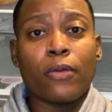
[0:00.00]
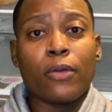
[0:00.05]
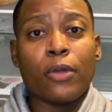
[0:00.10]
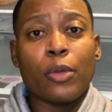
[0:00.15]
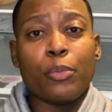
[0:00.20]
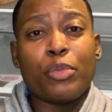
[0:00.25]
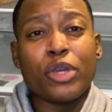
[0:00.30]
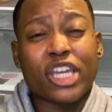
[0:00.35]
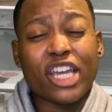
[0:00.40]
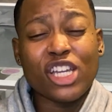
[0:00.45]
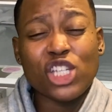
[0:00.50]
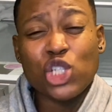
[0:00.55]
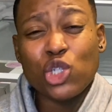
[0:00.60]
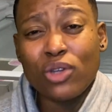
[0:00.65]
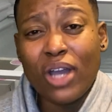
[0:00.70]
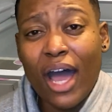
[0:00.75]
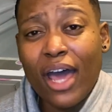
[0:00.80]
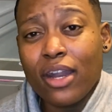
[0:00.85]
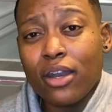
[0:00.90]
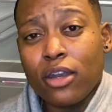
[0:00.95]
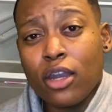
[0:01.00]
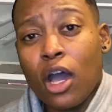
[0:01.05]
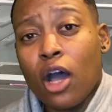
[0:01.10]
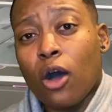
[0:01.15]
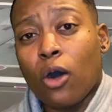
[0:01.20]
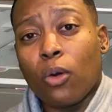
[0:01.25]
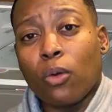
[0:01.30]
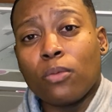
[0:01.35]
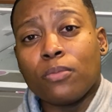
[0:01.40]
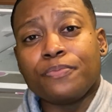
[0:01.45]
Because you got to
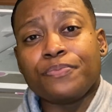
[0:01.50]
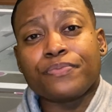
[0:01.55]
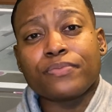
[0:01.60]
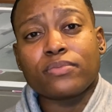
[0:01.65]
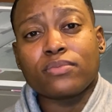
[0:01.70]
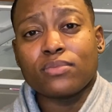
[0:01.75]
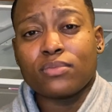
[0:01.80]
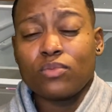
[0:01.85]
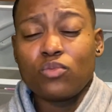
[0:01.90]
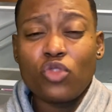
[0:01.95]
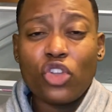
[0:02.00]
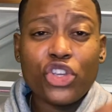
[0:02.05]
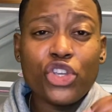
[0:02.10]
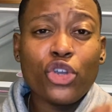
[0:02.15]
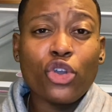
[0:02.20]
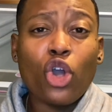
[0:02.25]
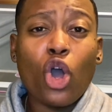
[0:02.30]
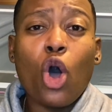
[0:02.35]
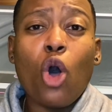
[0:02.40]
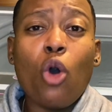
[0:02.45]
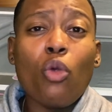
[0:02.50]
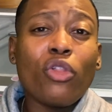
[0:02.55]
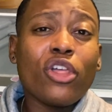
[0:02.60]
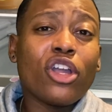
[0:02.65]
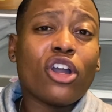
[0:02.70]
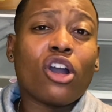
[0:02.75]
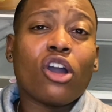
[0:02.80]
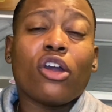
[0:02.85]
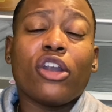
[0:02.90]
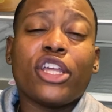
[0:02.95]
know you're only
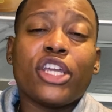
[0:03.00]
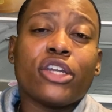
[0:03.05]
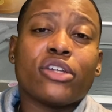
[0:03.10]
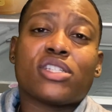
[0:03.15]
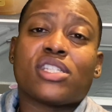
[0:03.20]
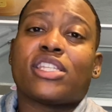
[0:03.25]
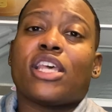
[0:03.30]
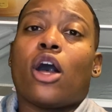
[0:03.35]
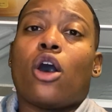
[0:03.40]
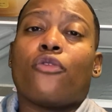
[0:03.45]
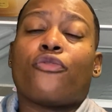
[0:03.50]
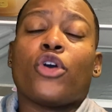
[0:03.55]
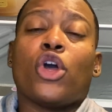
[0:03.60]
hurting yourself